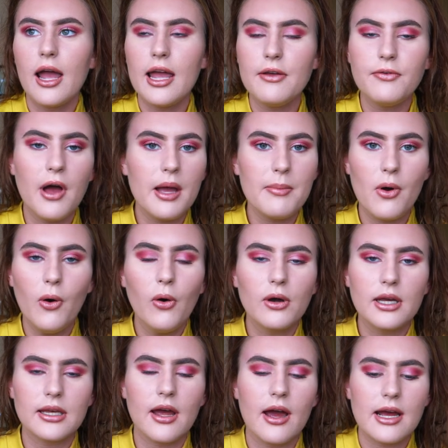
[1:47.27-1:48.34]
if I'm
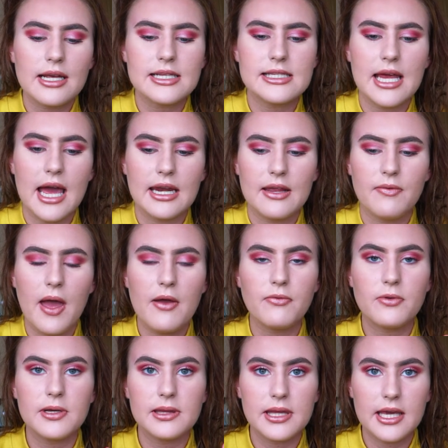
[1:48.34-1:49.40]
organized and if
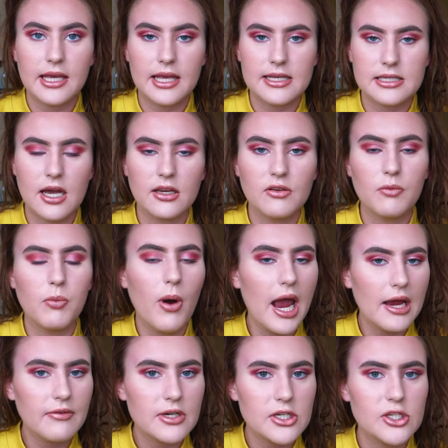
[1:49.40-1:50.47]
everything is kind of
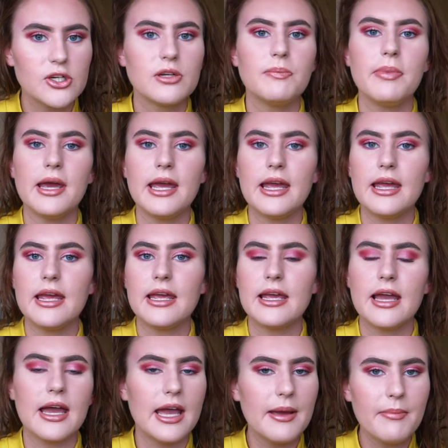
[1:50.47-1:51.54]
where it should
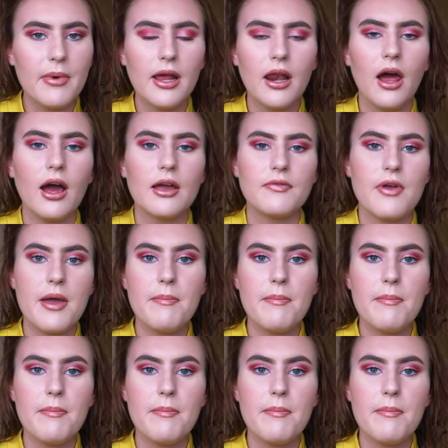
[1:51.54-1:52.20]
be in my life,